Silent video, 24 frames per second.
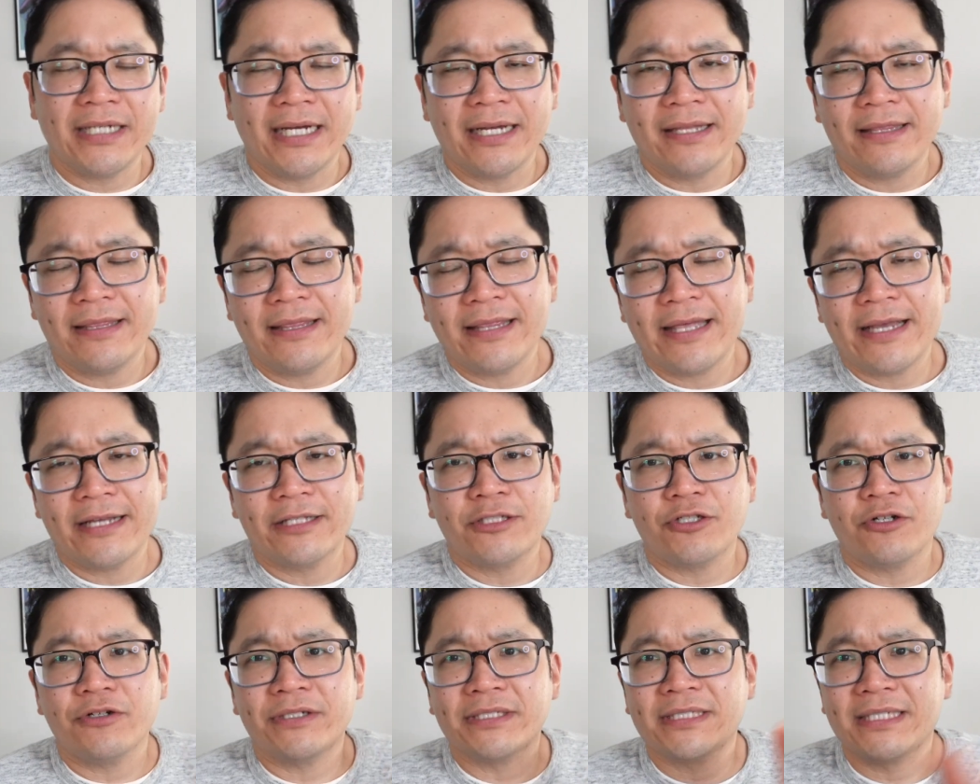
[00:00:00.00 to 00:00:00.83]
I think
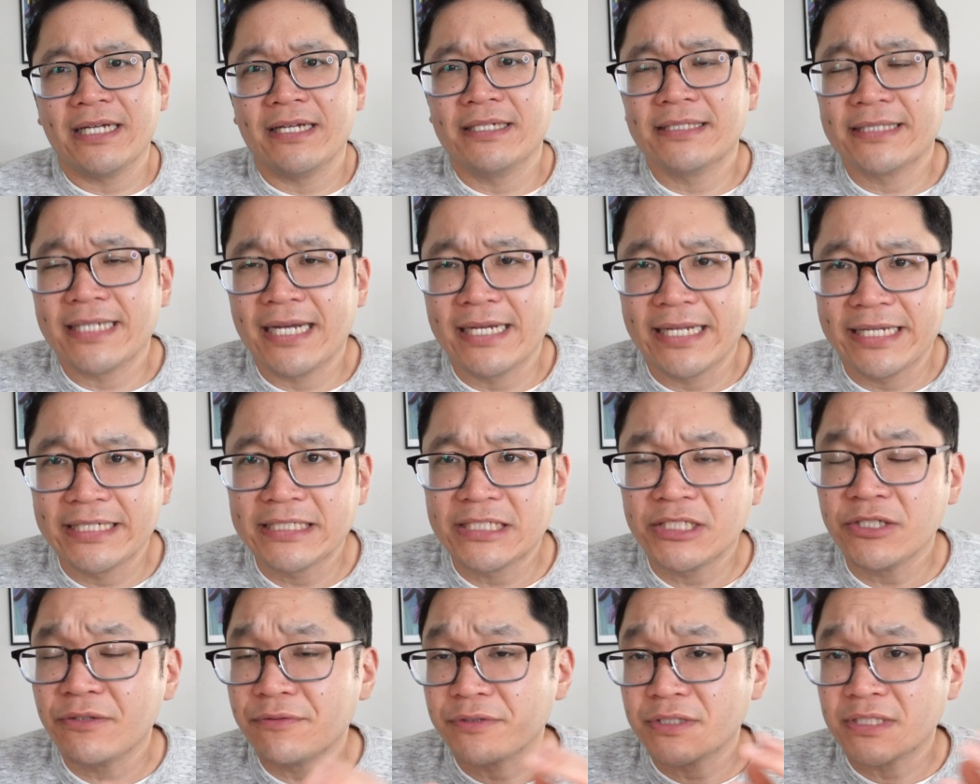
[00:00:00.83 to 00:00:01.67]
Joe Quesada's got a
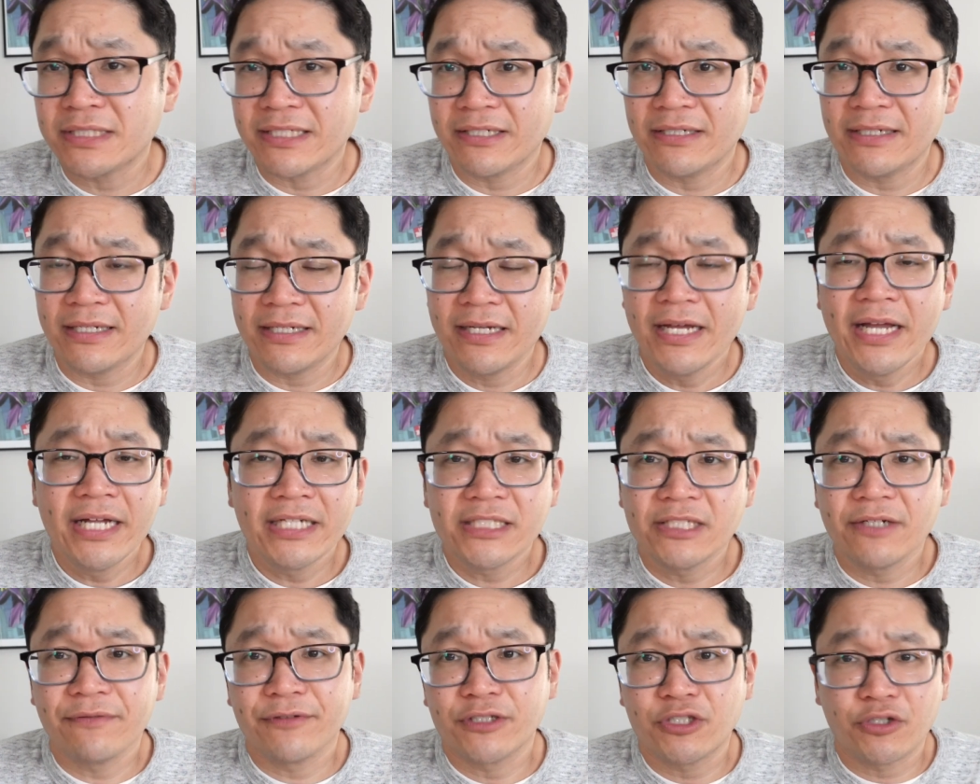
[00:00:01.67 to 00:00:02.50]
Silver
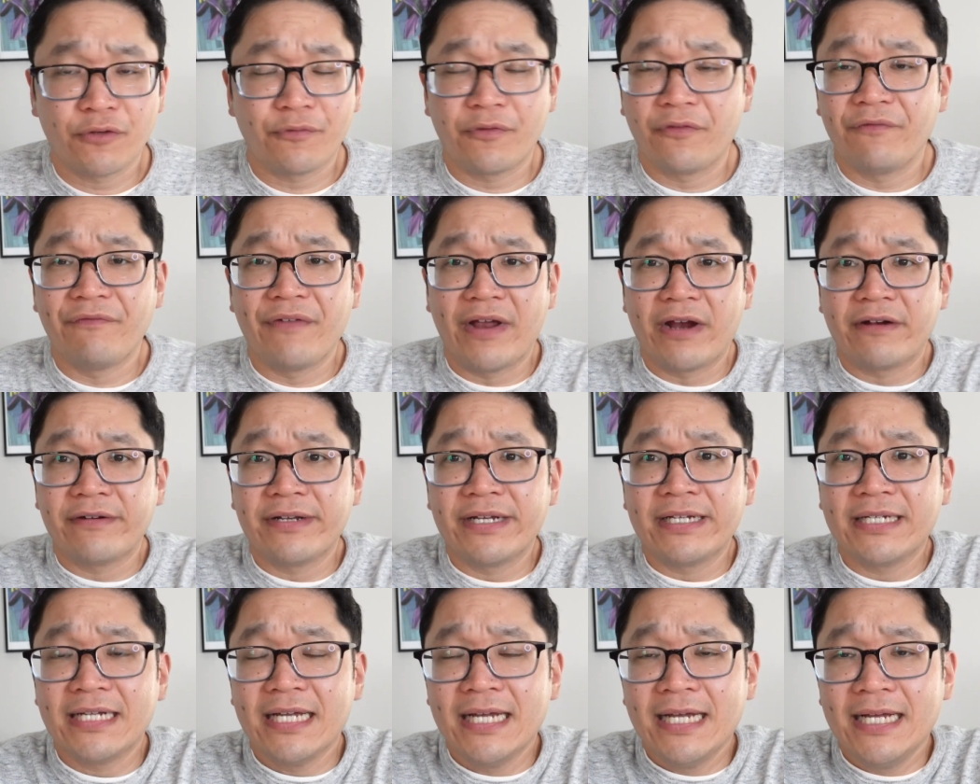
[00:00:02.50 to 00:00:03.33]
Surfer
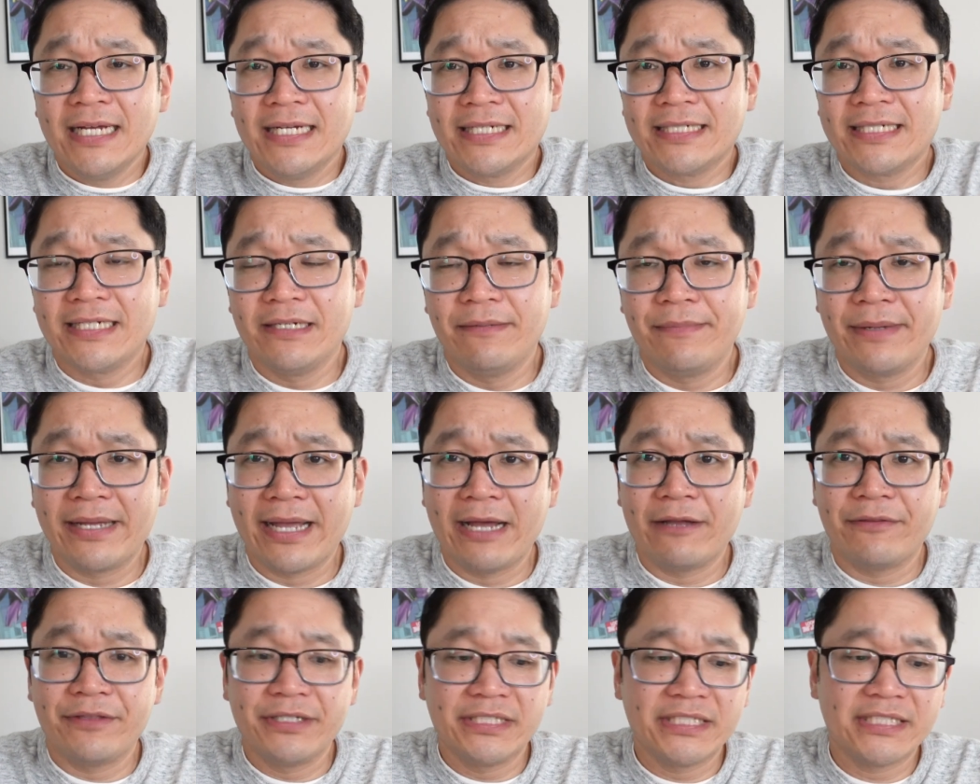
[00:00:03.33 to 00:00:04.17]
variant coming
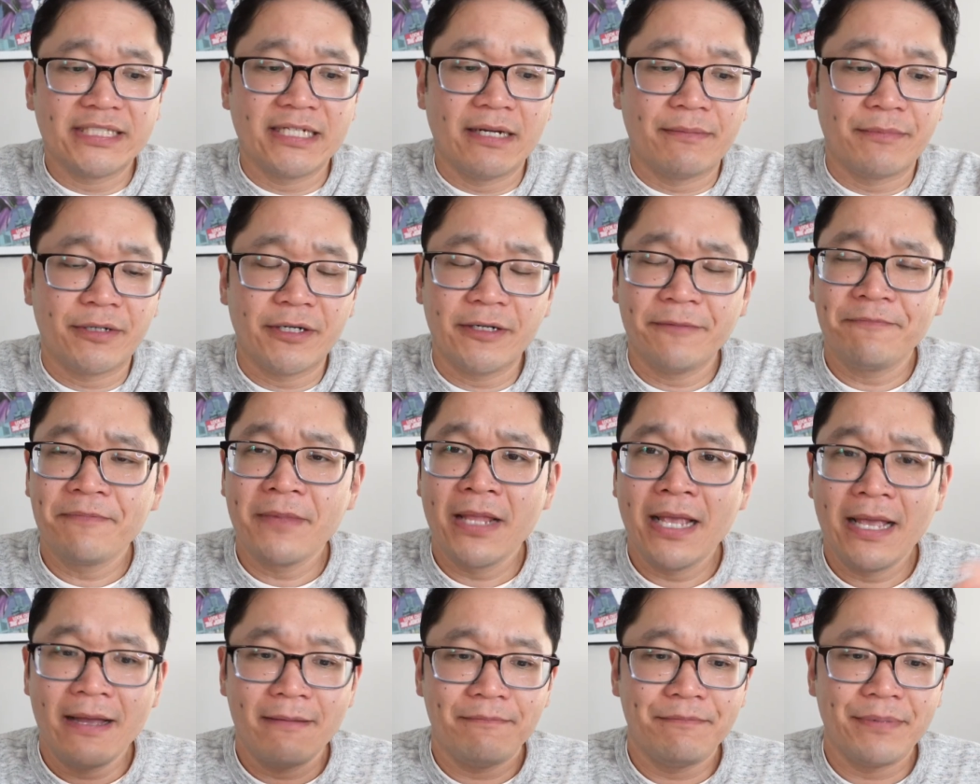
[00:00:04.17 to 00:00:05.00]
out this summer,
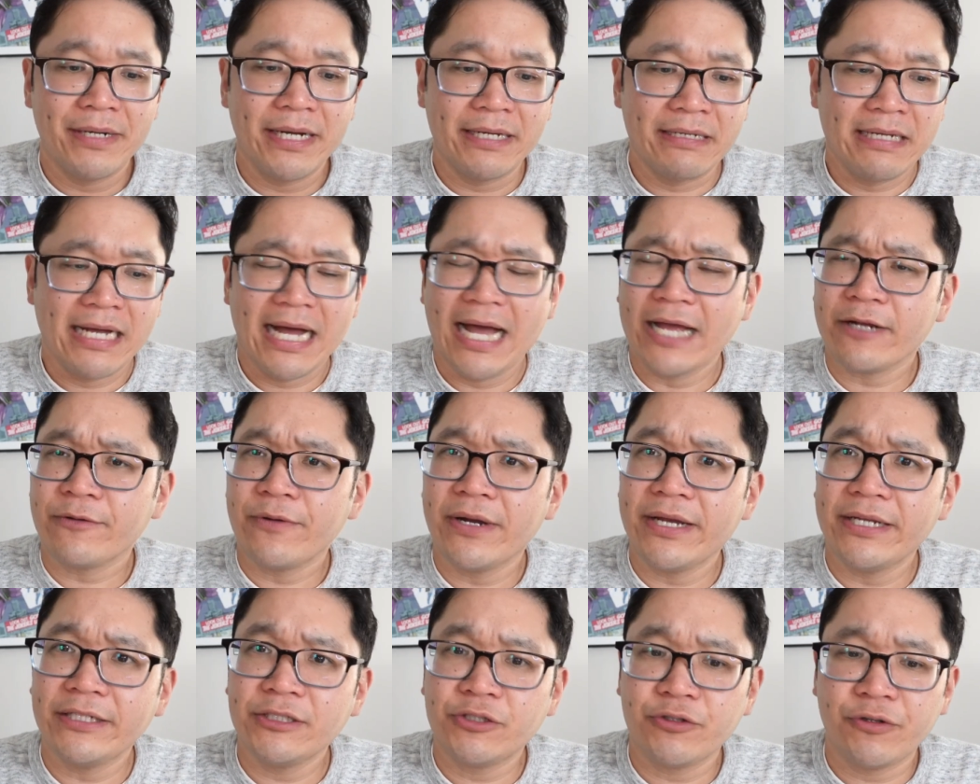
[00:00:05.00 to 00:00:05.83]
but I
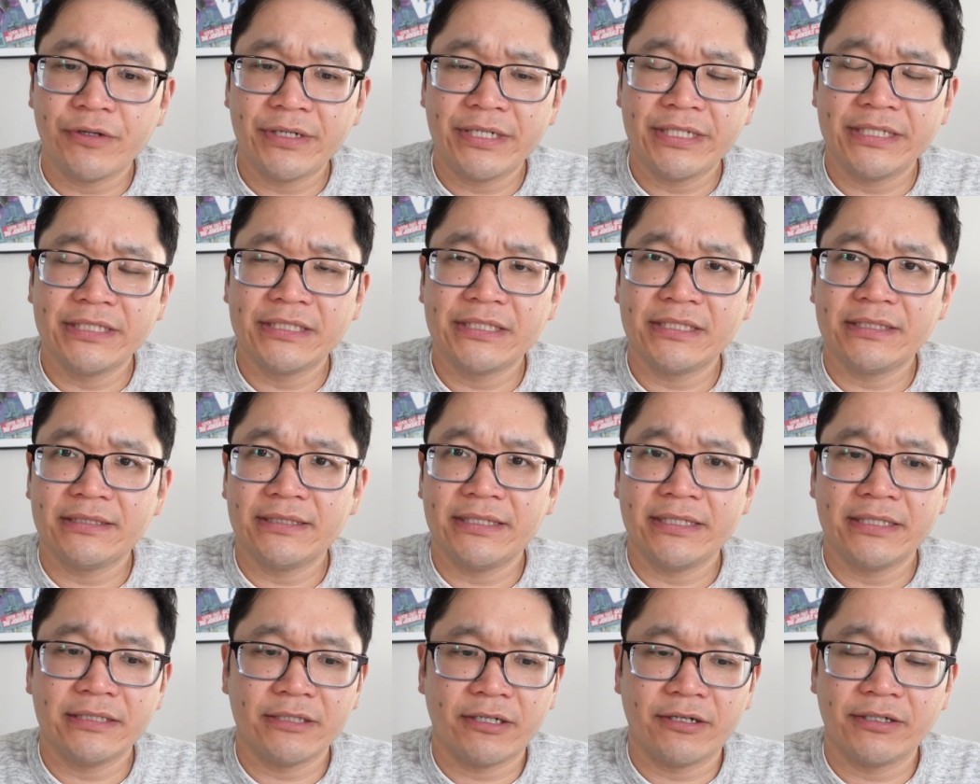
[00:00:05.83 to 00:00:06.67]
quite enjoyed
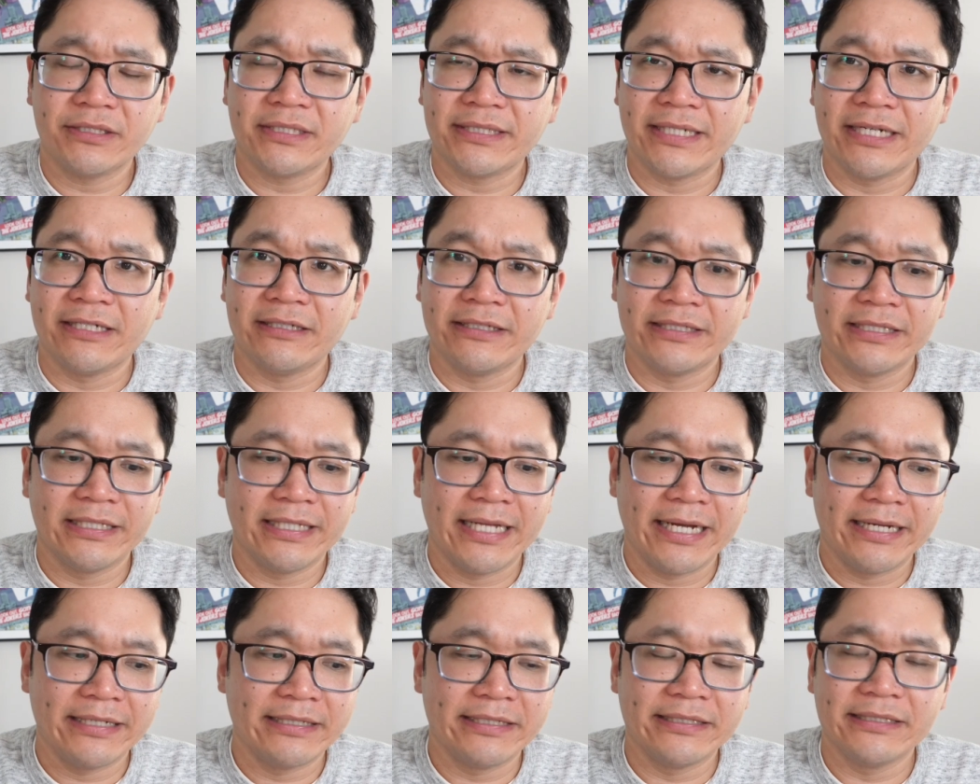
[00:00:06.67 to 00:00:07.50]
his art style in
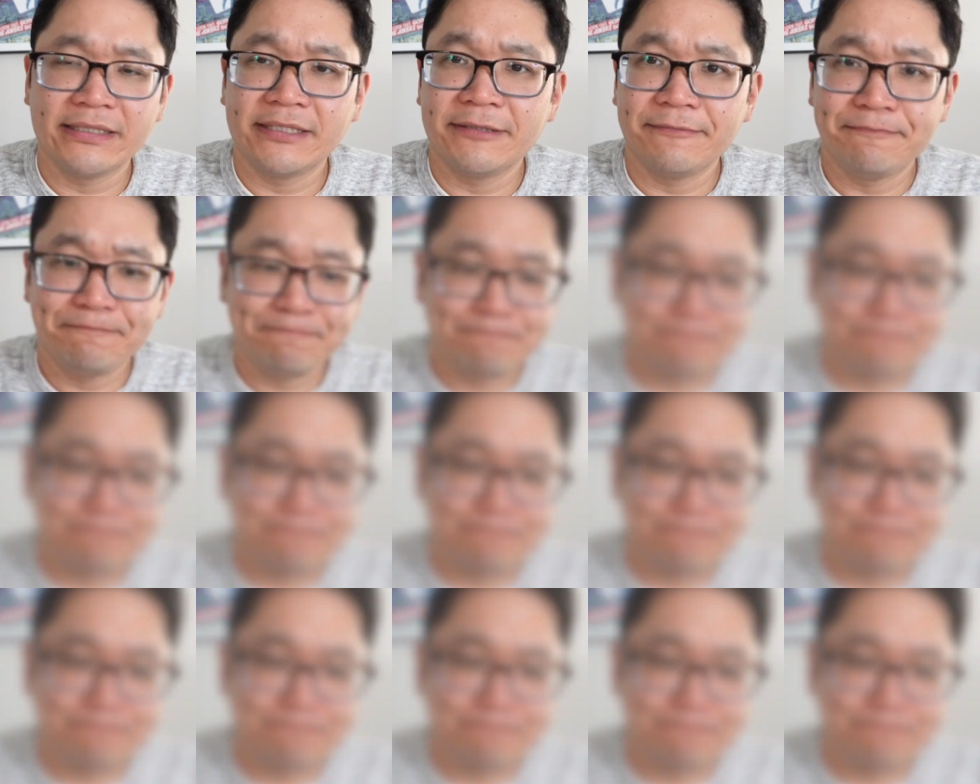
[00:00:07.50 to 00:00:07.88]
the 90s.